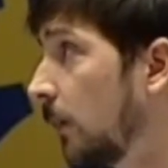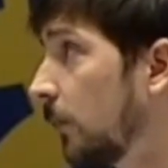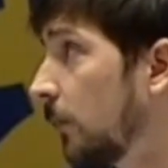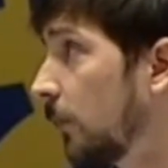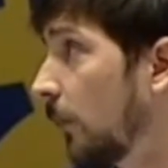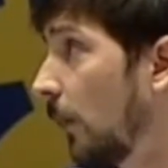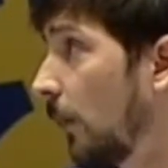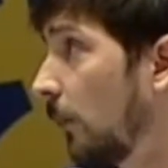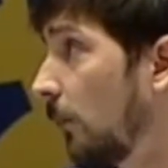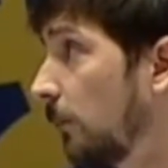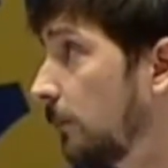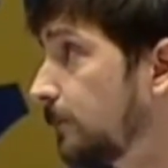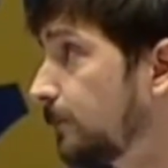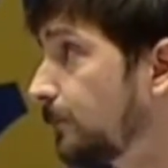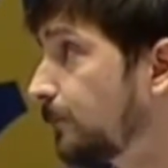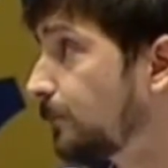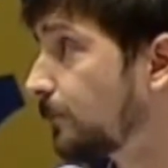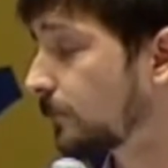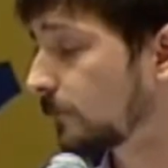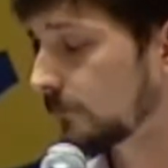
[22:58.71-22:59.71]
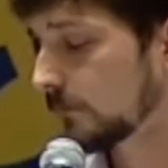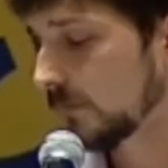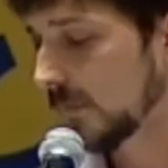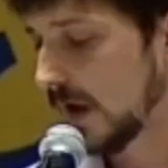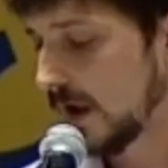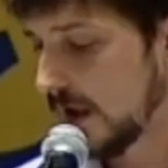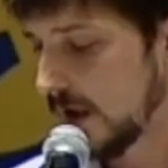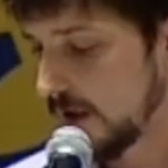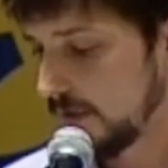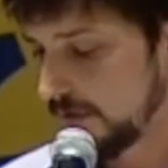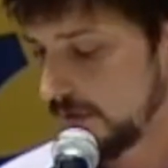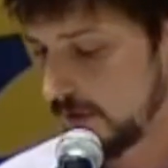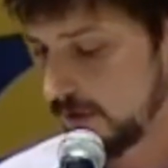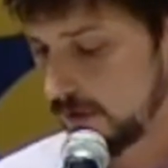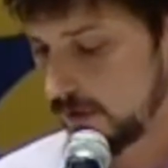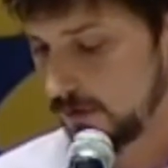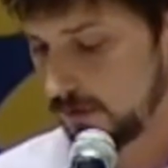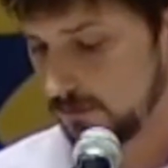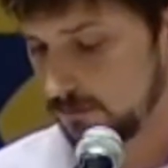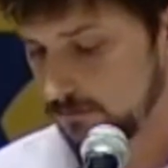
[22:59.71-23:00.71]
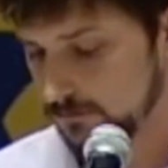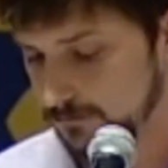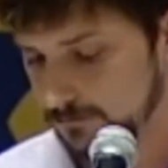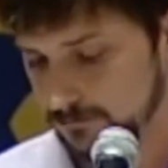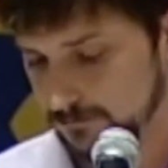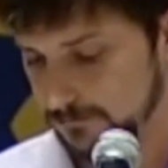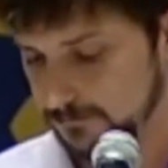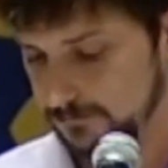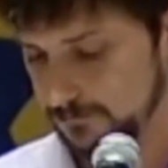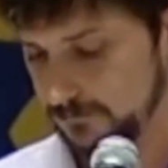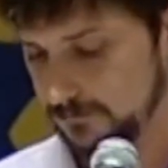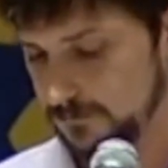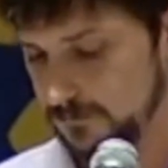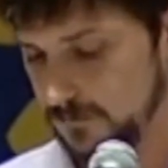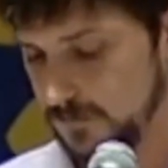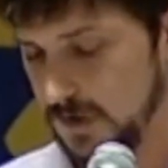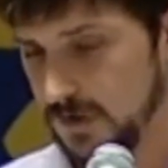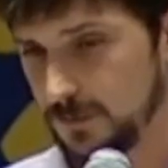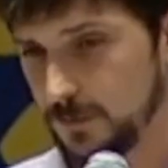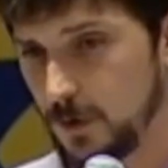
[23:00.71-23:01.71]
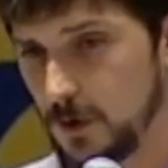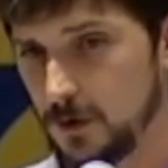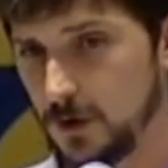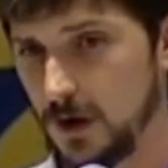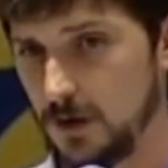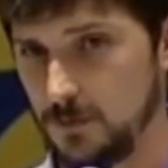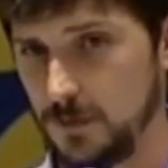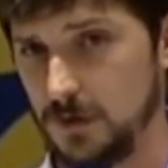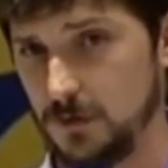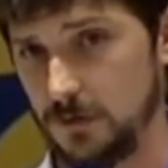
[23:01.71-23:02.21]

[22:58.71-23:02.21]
So this program